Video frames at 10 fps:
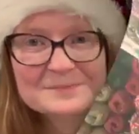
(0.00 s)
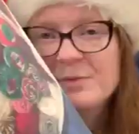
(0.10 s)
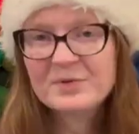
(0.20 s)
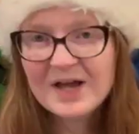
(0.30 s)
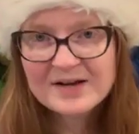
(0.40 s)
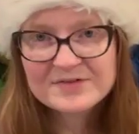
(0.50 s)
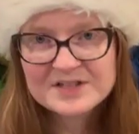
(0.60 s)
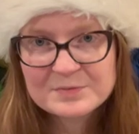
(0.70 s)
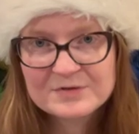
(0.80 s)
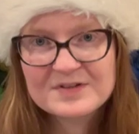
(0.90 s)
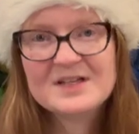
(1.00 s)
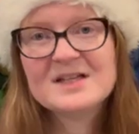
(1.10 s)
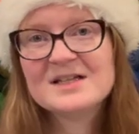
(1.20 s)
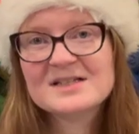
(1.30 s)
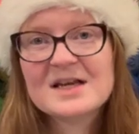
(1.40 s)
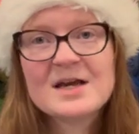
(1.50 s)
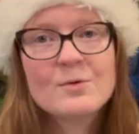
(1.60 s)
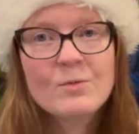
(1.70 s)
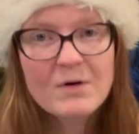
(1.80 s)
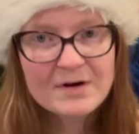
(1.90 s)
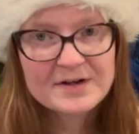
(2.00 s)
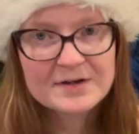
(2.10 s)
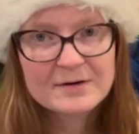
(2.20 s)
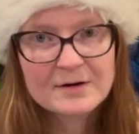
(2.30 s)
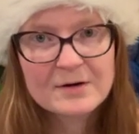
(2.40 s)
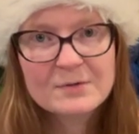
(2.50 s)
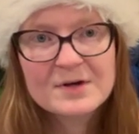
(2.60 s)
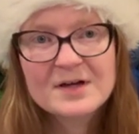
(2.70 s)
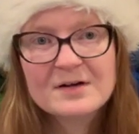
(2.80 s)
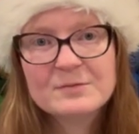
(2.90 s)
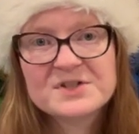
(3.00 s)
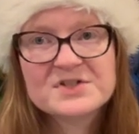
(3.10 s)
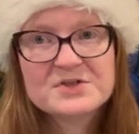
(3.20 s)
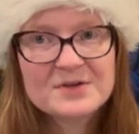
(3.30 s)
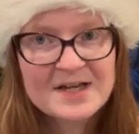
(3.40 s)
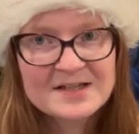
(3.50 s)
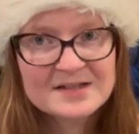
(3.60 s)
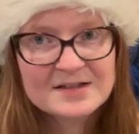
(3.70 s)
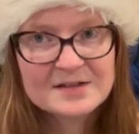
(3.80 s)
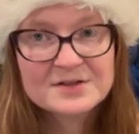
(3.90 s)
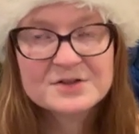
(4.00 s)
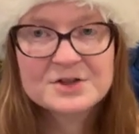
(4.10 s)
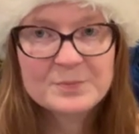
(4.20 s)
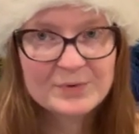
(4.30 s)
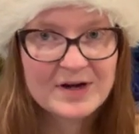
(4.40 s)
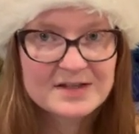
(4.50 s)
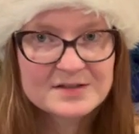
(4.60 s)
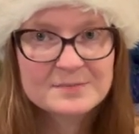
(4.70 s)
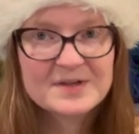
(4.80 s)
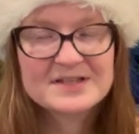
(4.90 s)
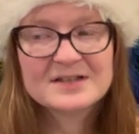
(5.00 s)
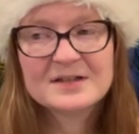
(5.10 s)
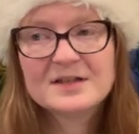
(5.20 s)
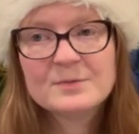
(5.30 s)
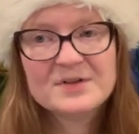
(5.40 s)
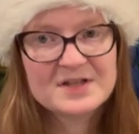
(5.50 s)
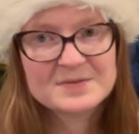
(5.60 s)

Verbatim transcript: So, the plot of this movie is a war hero was stranded, shipwrecked, basically, with his